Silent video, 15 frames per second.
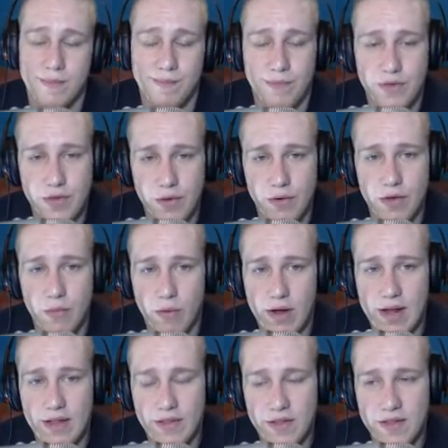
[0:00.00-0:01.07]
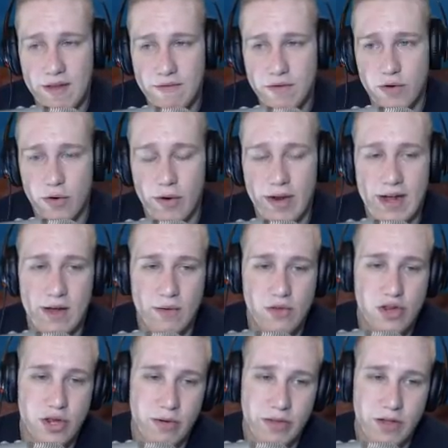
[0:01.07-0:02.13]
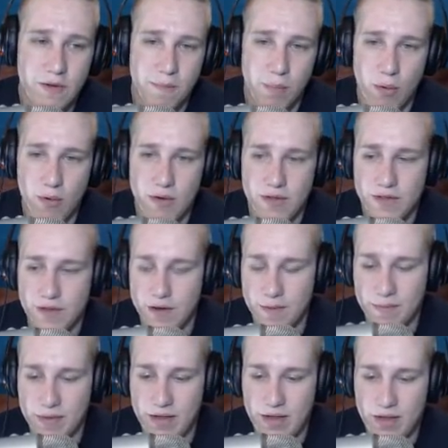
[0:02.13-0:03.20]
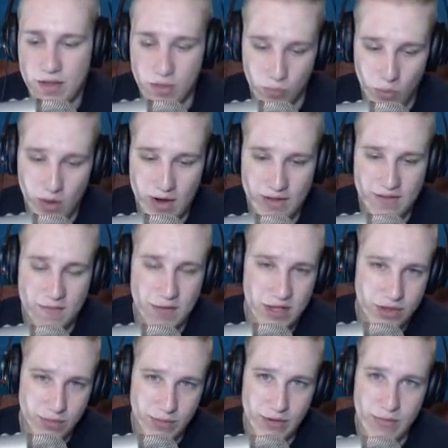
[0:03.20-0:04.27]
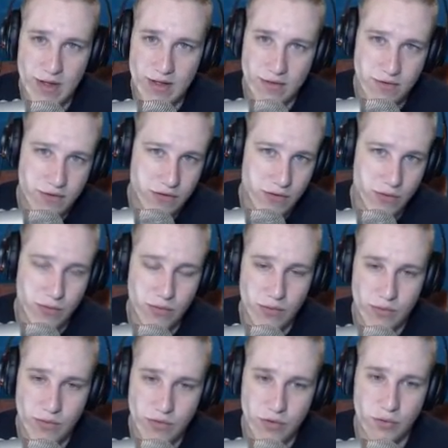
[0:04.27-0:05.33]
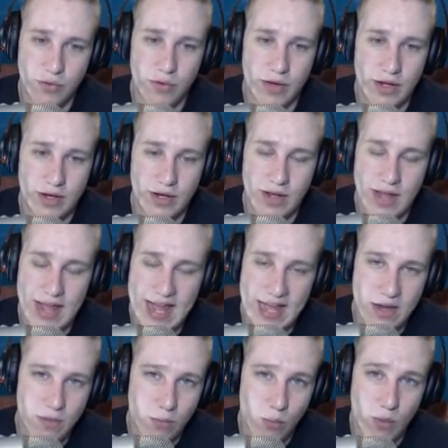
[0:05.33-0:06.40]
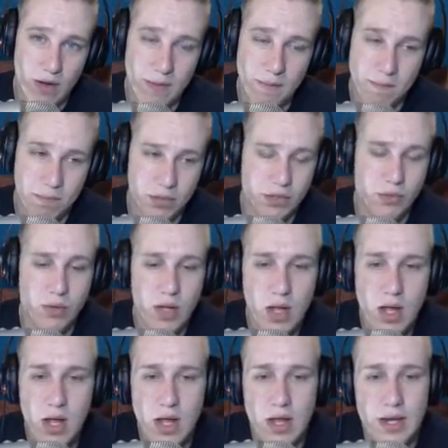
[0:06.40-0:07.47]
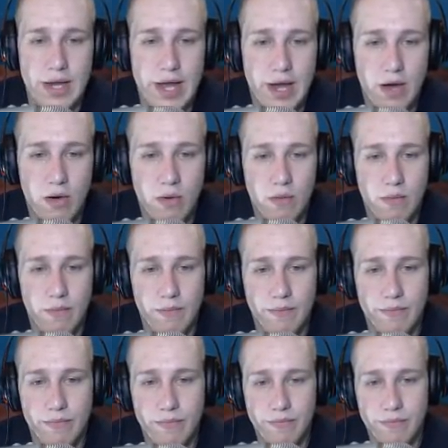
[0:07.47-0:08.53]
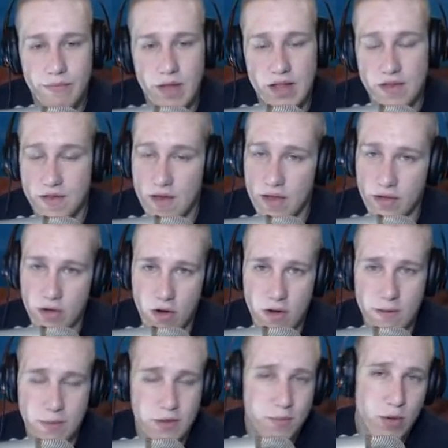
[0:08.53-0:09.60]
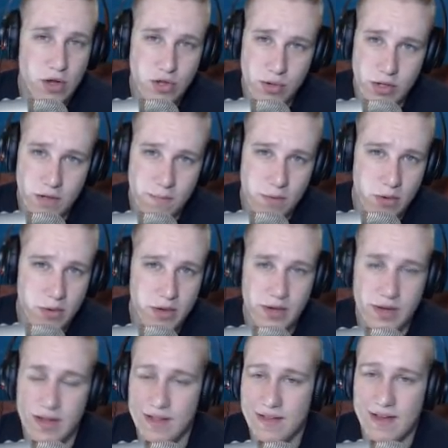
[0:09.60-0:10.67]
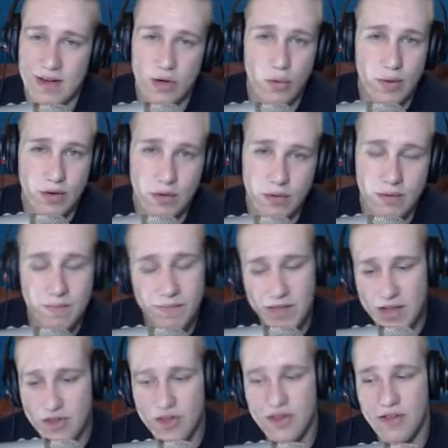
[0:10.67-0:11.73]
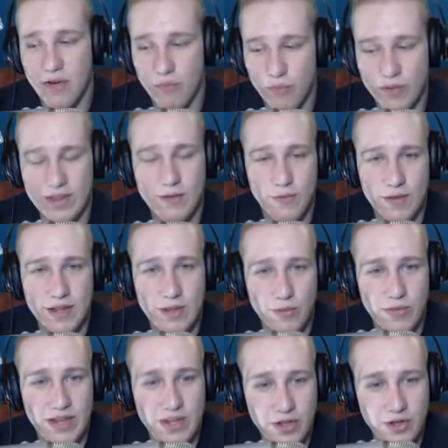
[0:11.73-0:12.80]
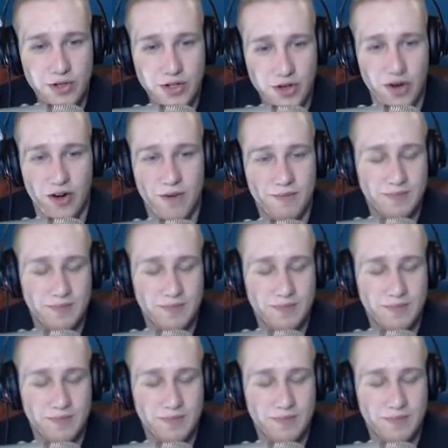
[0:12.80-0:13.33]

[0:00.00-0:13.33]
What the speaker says: So you want to at least have 2 green out. Generally, your board is going to be, you want it to be 3 red, 2 green, and 1 blue. Now, it's a solid card. It puts pressure on your opponent. It's got critical. It's just a really, really, really good card.